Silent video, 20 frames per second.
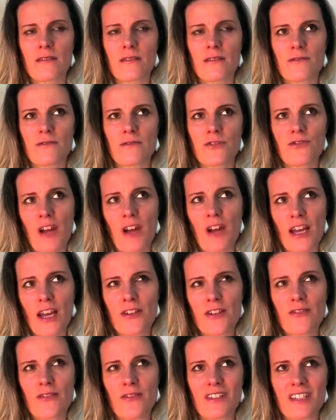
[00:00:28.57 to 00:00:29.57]
try
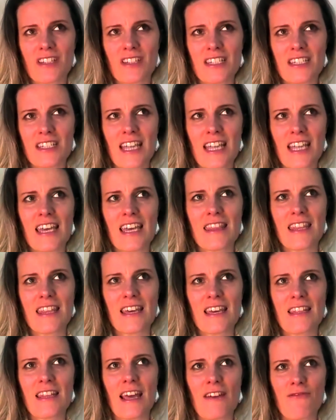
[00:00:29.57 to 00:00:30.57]
to understand
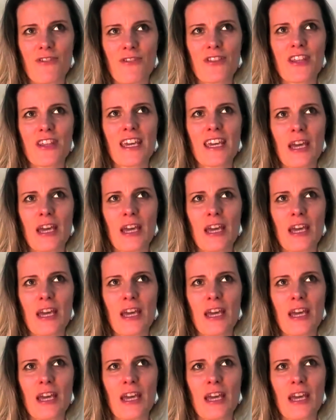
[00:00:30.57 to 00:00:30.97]
that everything